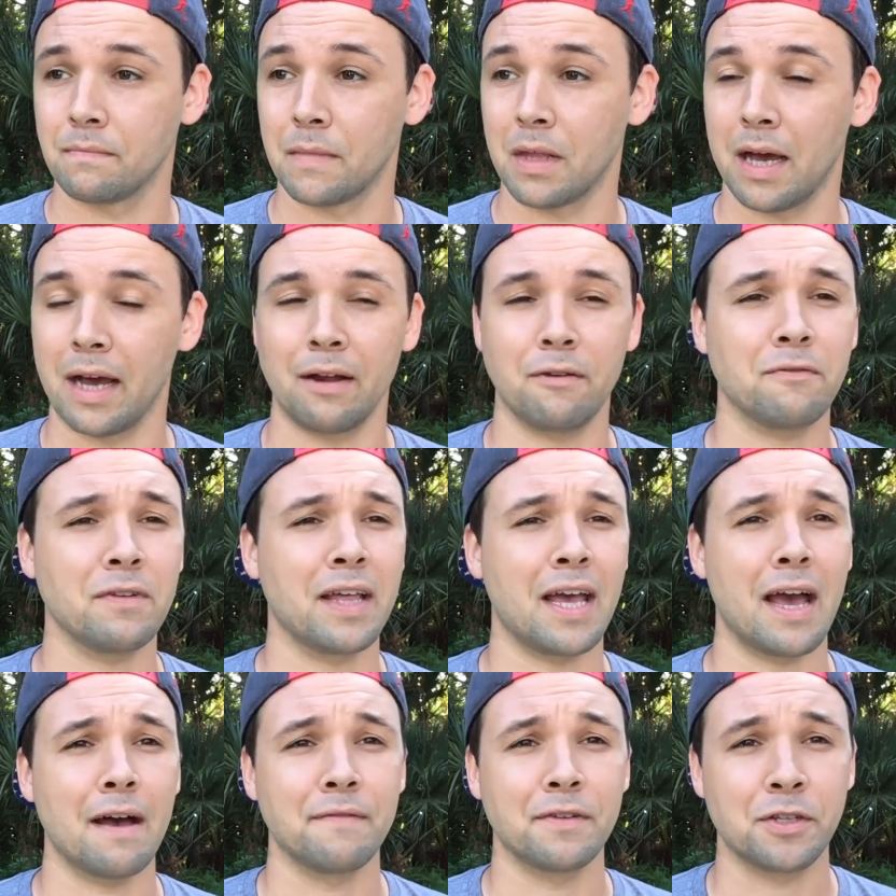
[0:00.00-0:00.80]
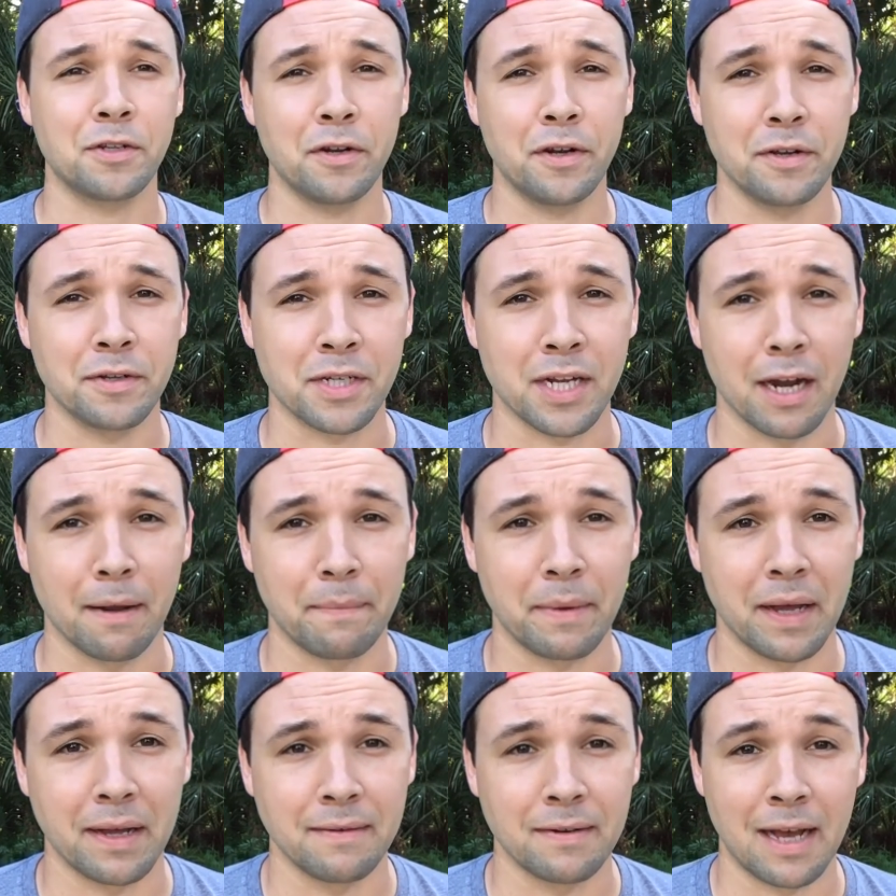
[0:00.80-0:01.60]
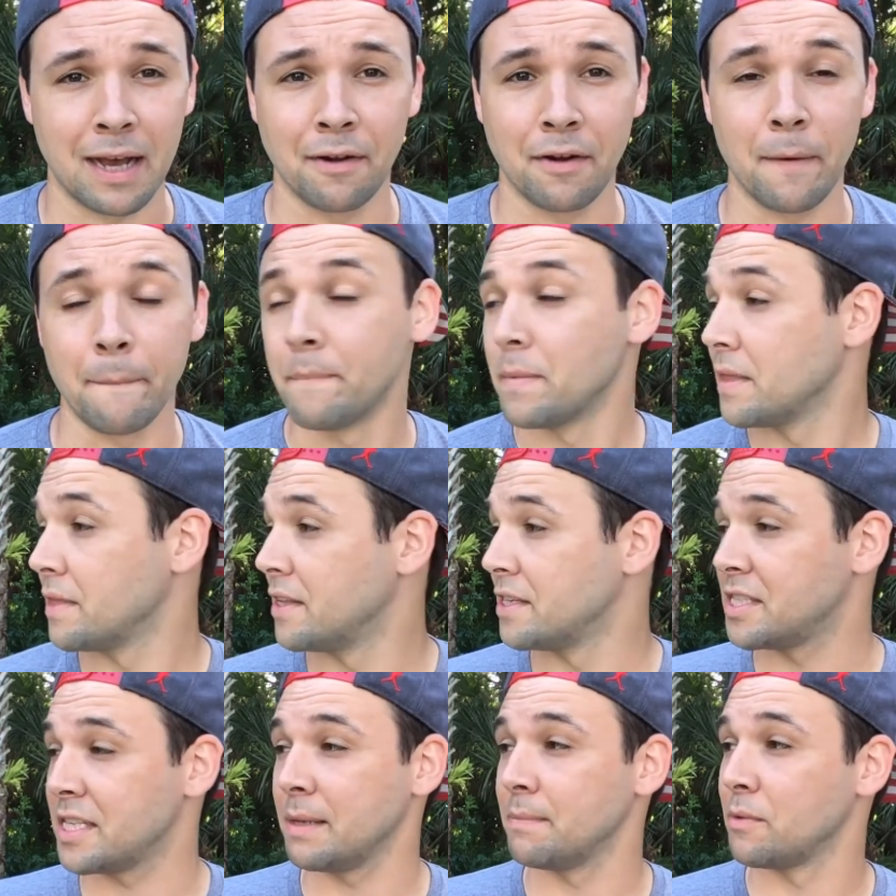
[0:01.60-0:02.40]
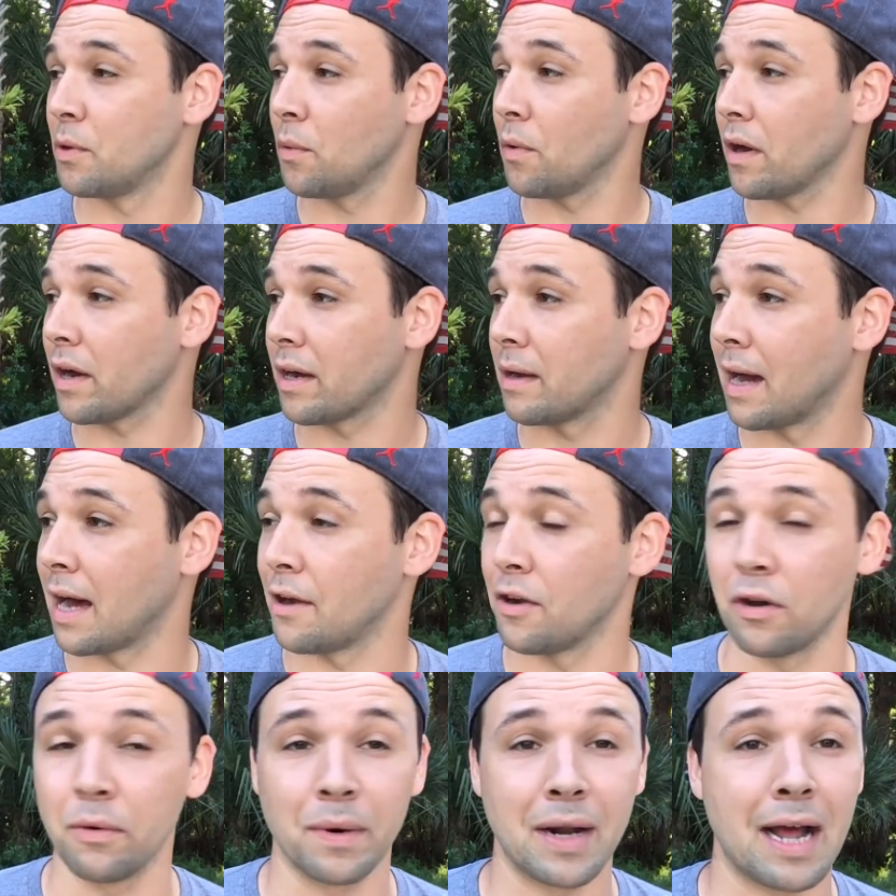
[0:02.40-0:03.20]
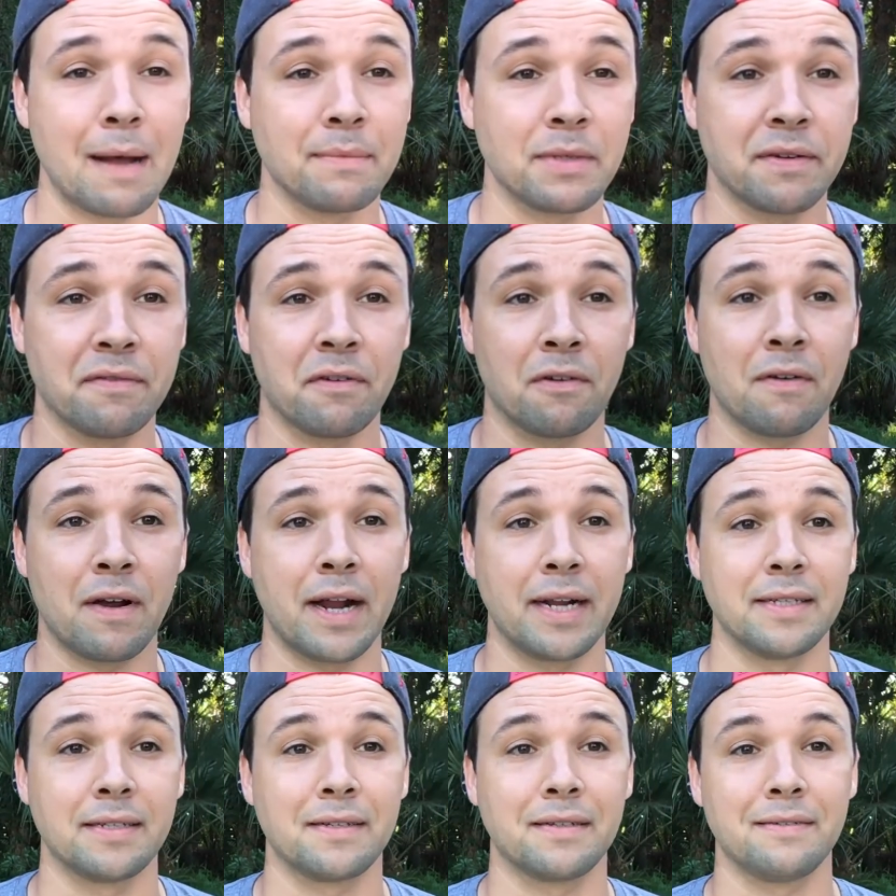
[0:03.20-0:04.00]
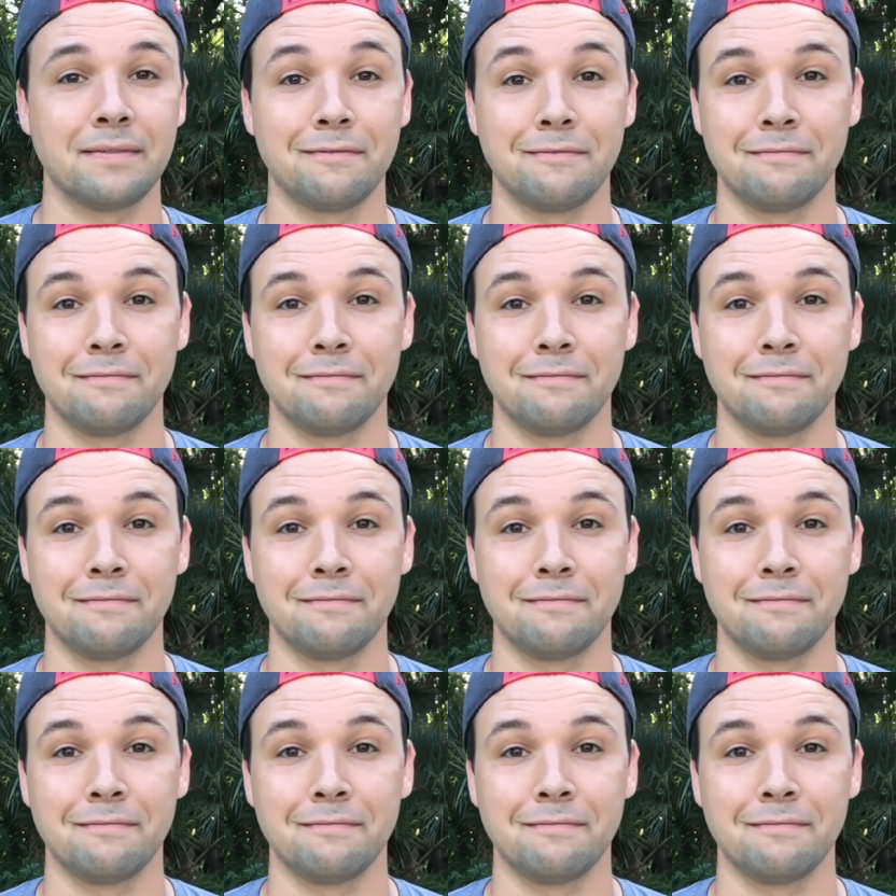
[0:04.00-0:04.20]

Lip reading: don't really have a studio set up yet. I don't know. This seemed to work. I don't know what happens if it rains.